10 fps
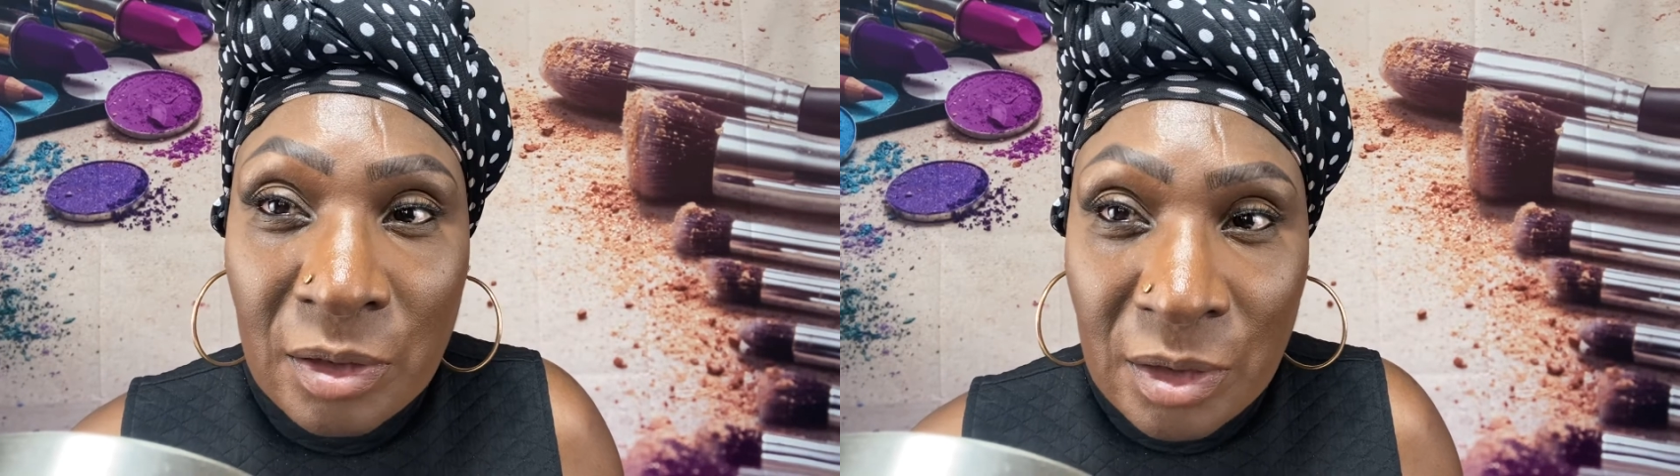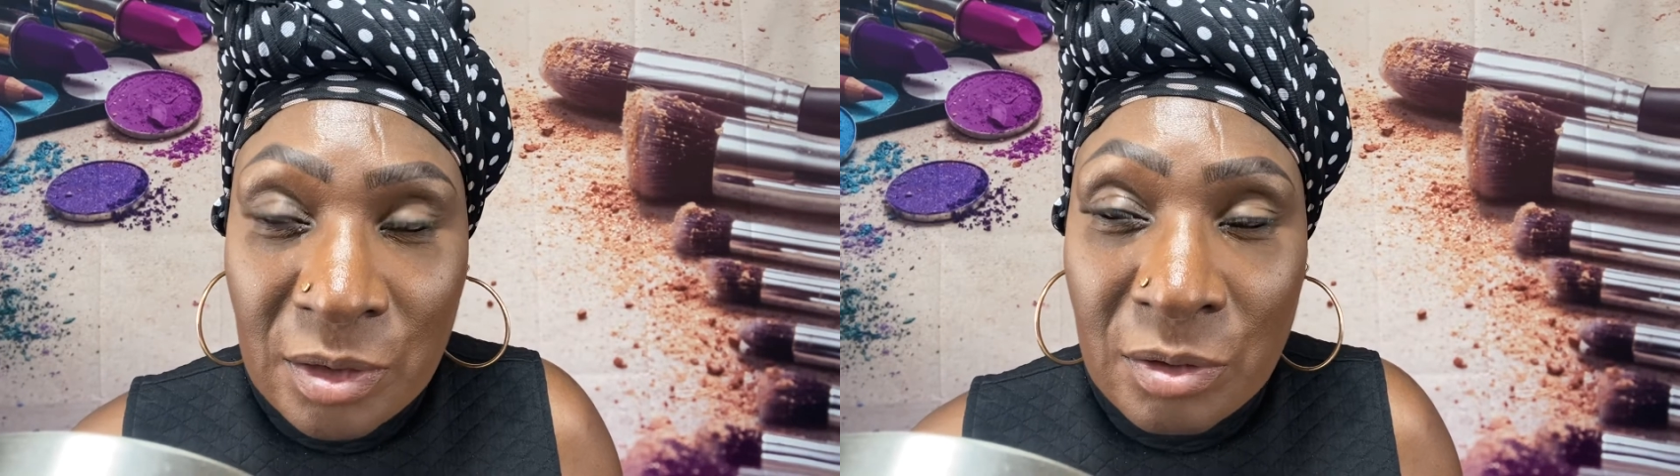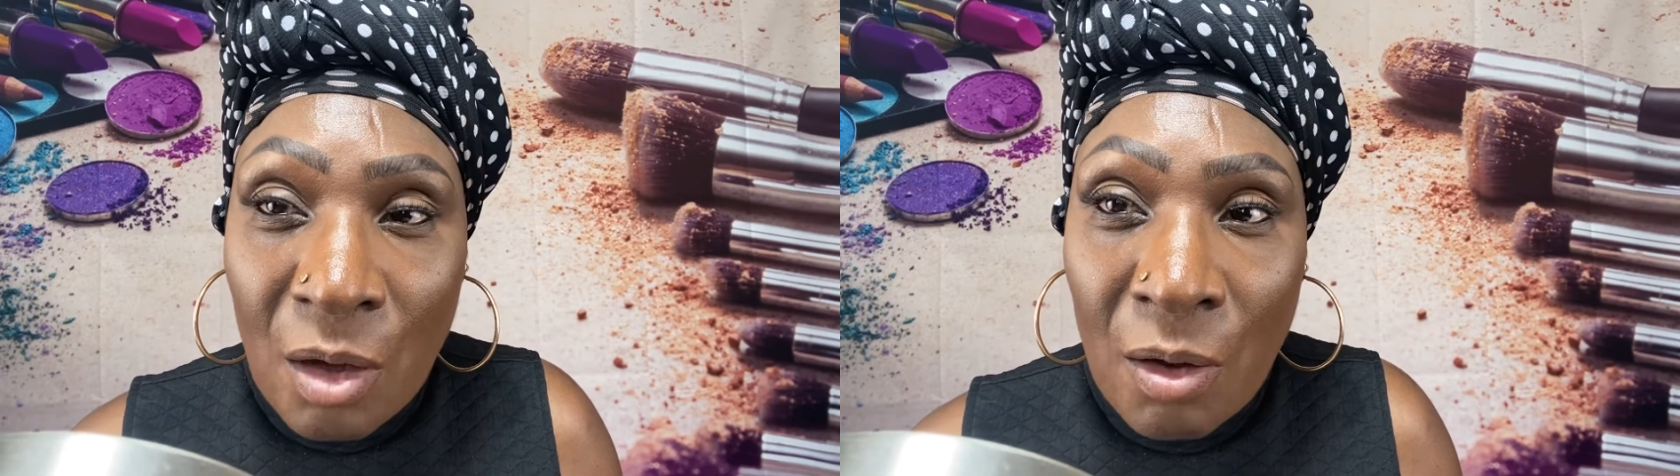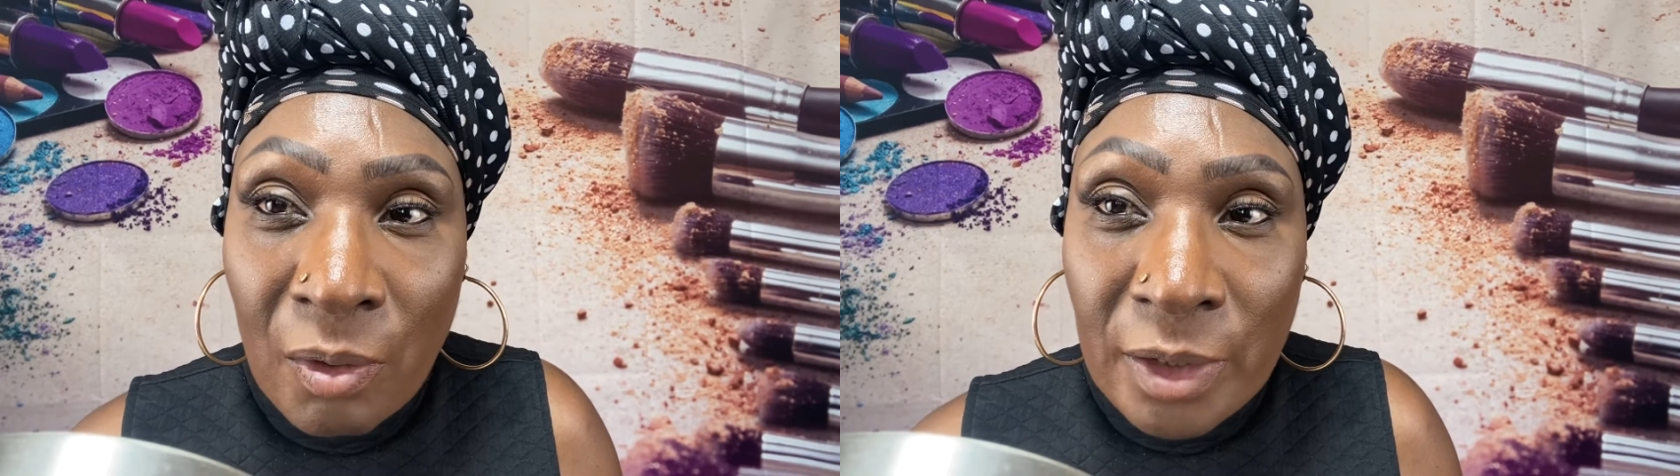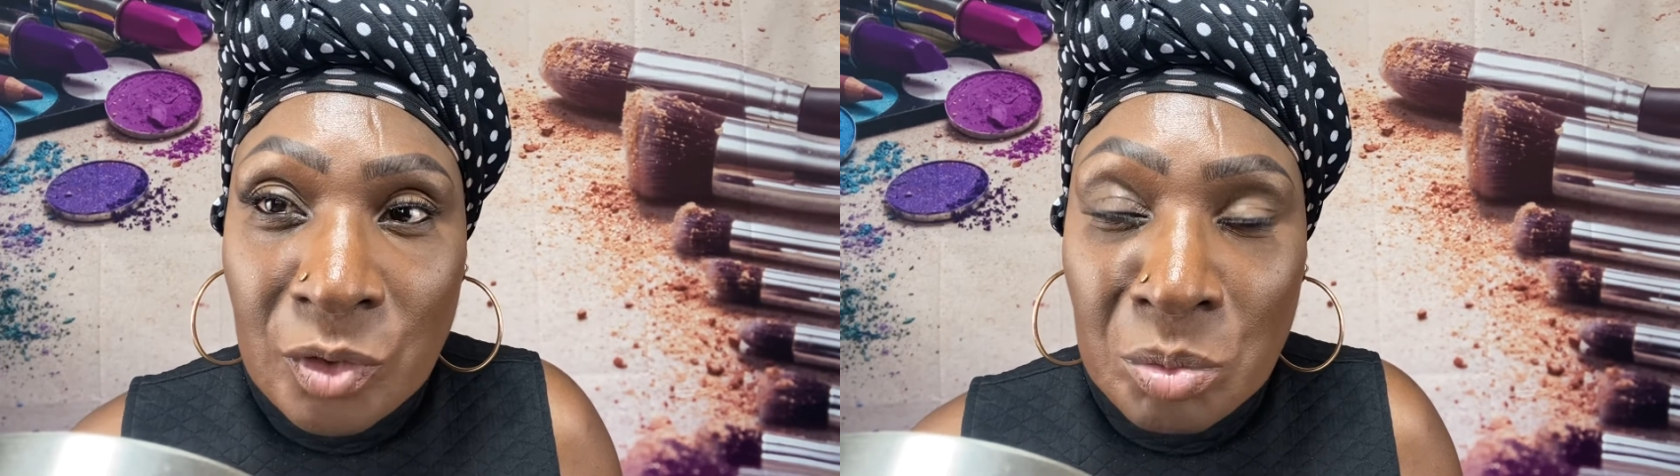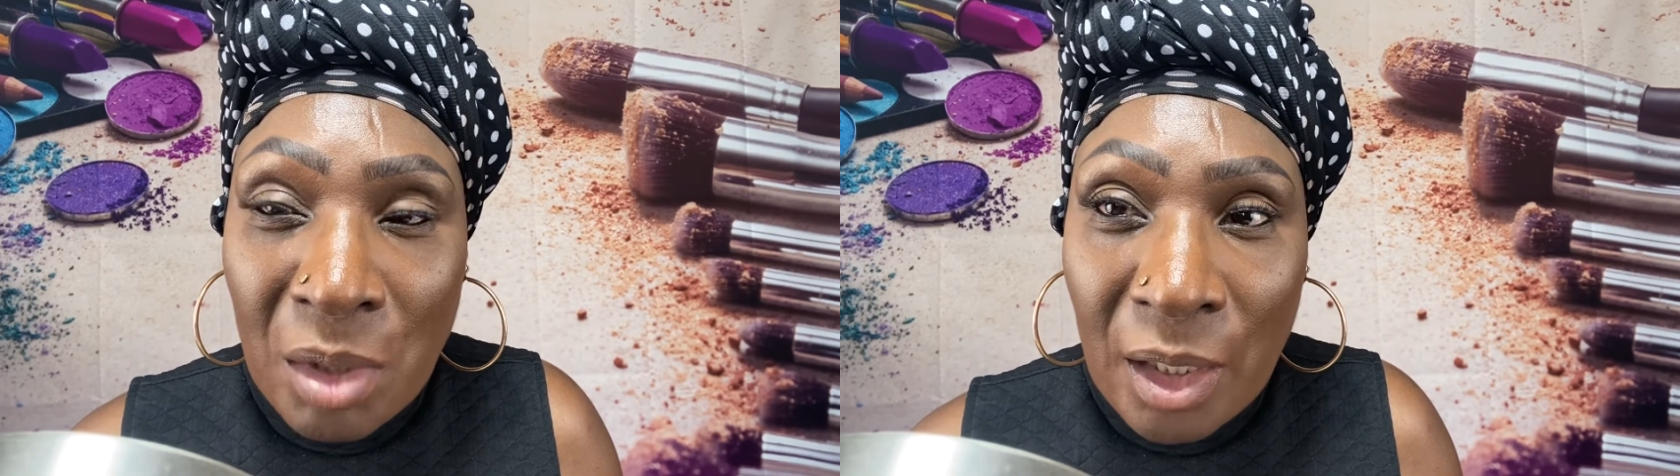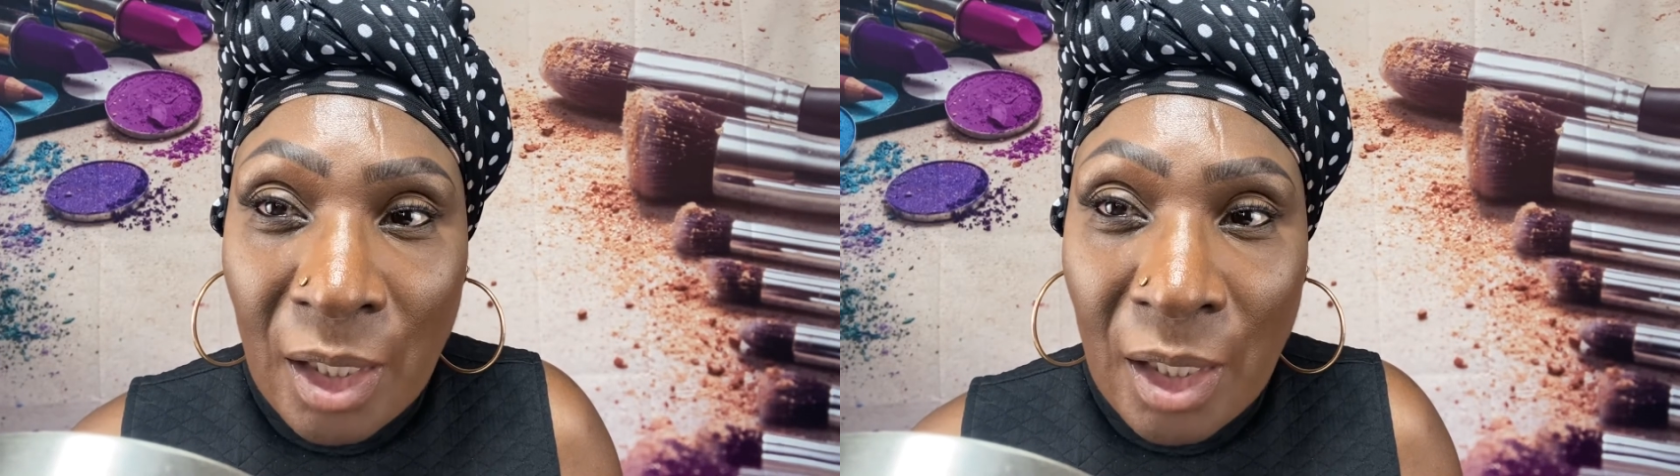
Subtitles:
And this is how I do my